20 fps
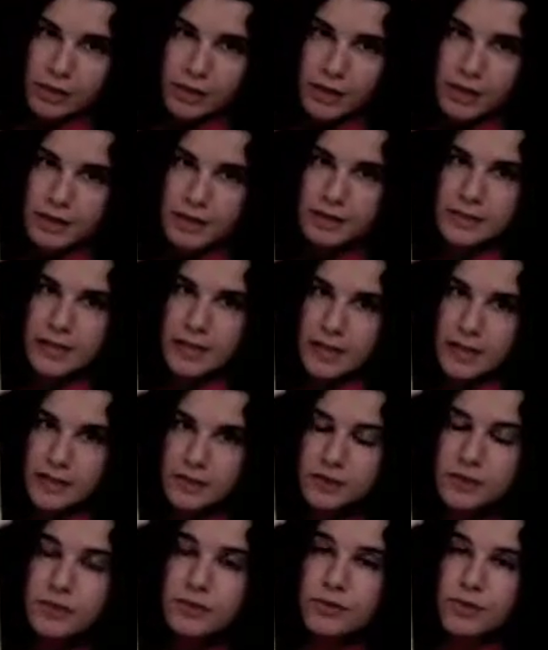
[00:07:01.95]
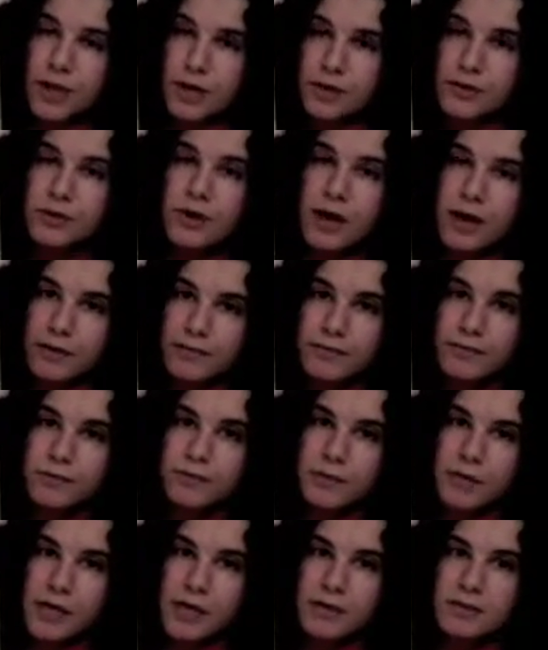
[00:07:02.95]
it, tells you that you have to
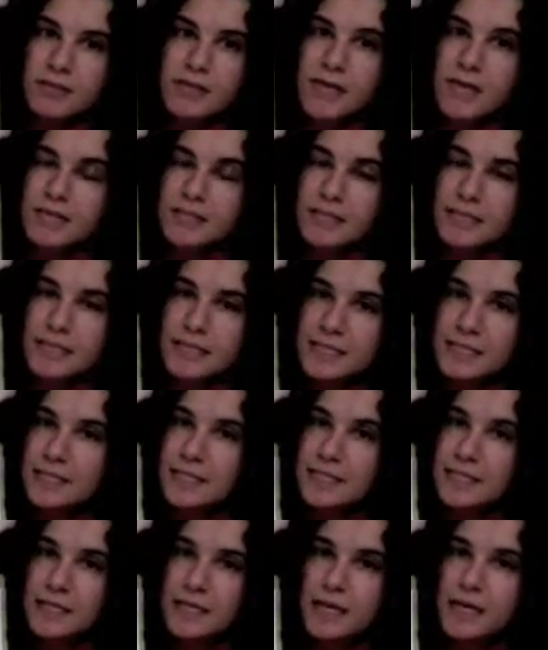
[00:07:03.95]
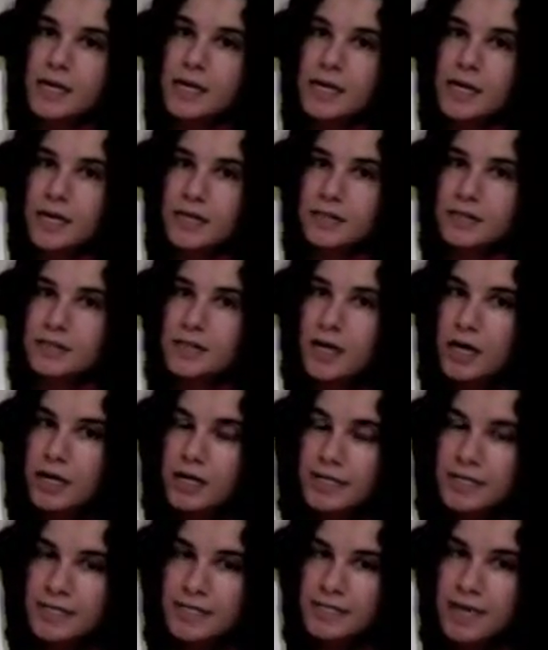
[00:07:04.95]
pronounce it as a C. It's not
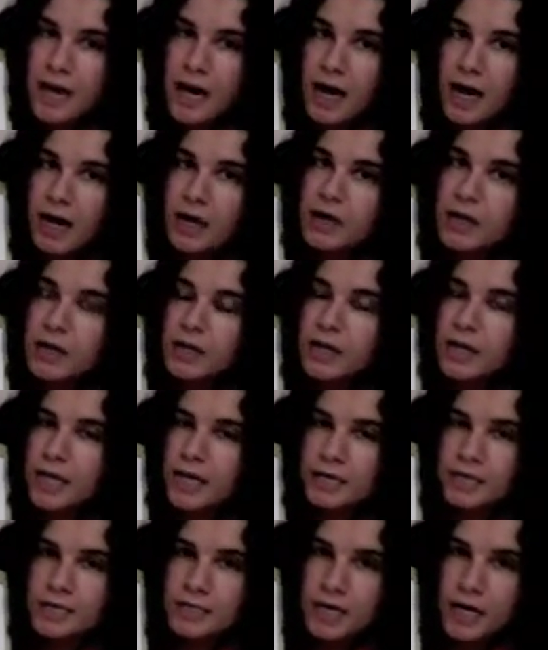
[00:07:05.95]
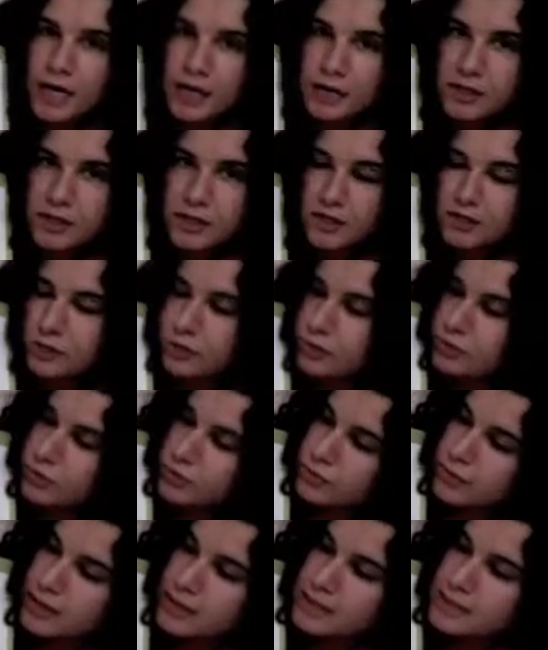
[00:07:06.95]
a sa, it's not a
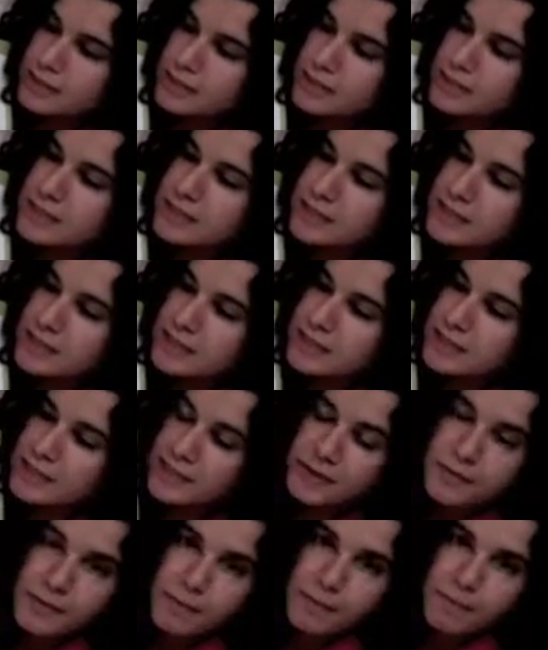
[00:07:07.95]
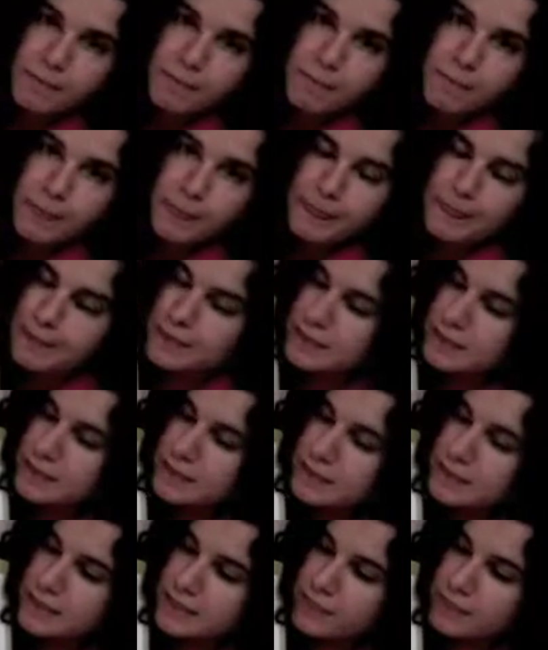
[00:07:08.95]
su, it's a C.
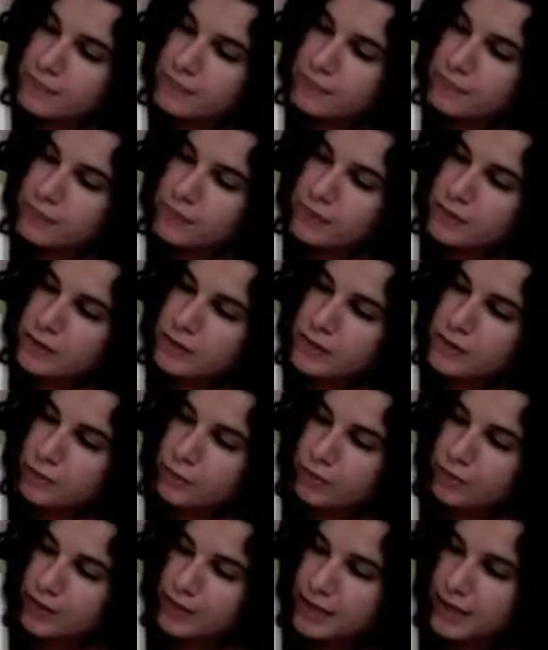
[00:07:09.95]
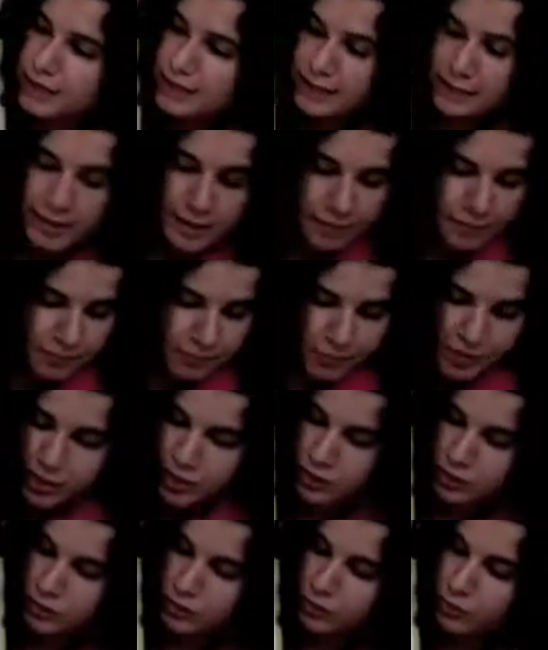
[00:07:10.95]
C with the kasra.
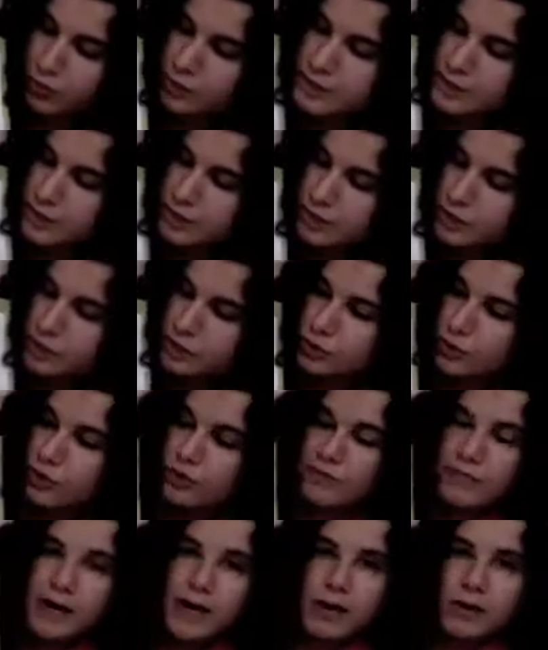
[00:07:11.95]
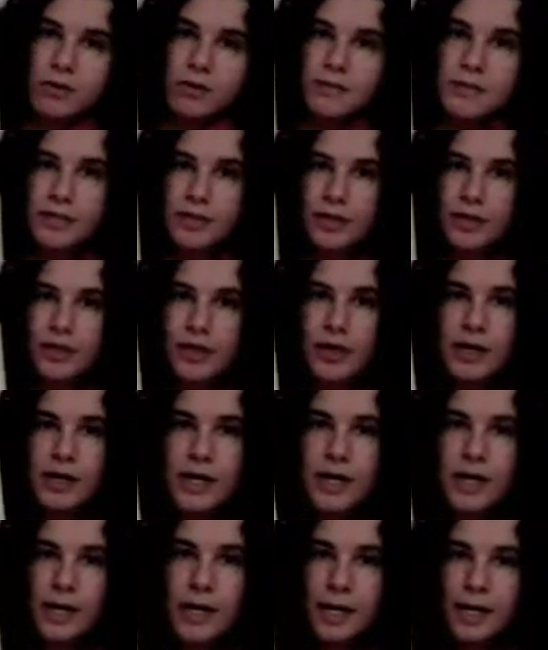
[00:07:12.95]
So those are the short vowels here.
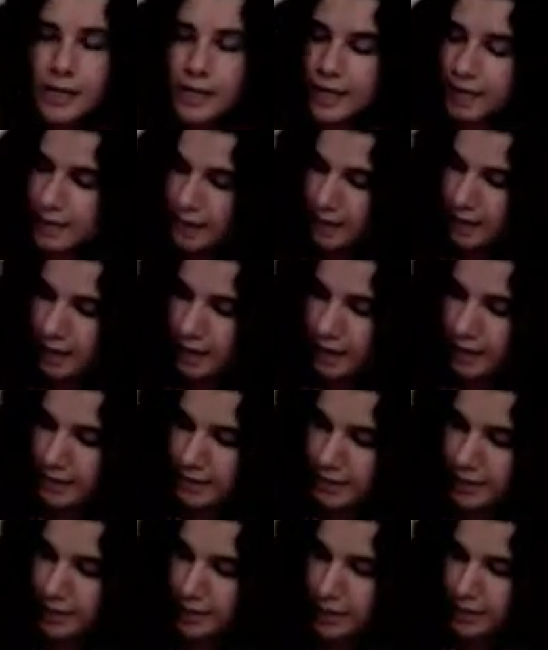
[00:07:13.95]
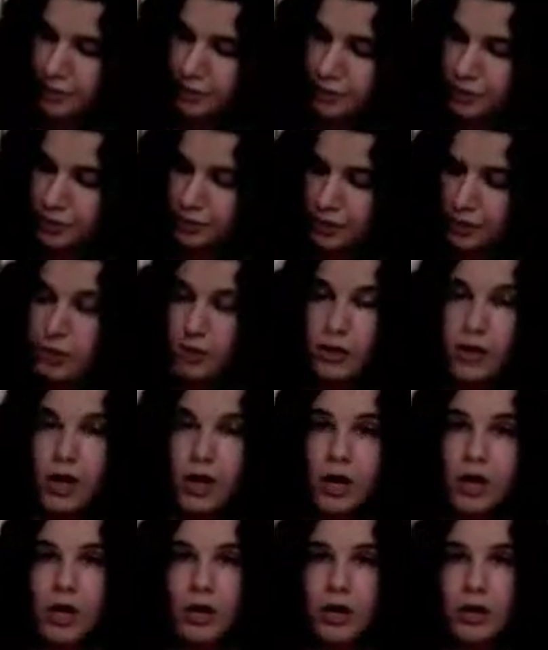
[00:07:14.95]
Let's attach the
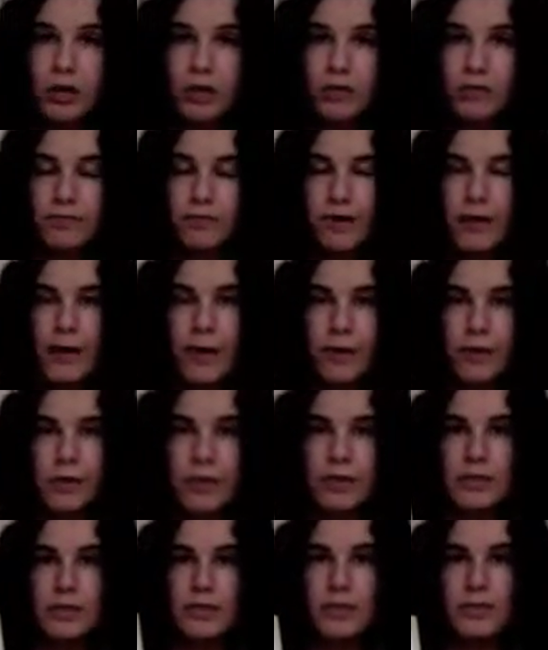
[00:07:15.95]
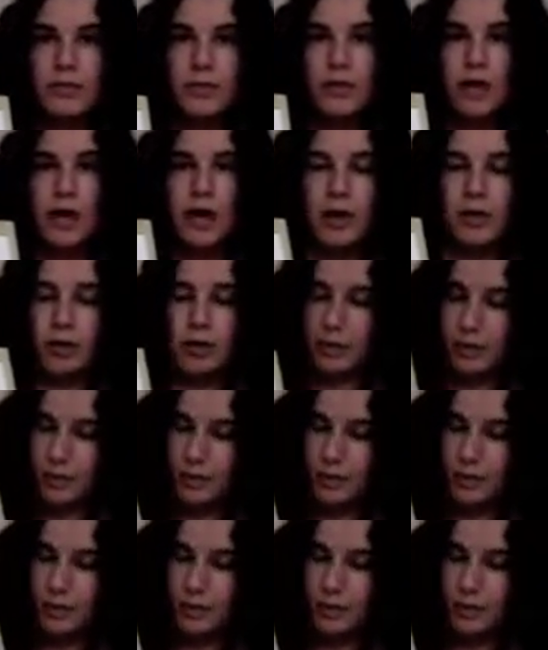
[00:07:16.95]
long vowels to our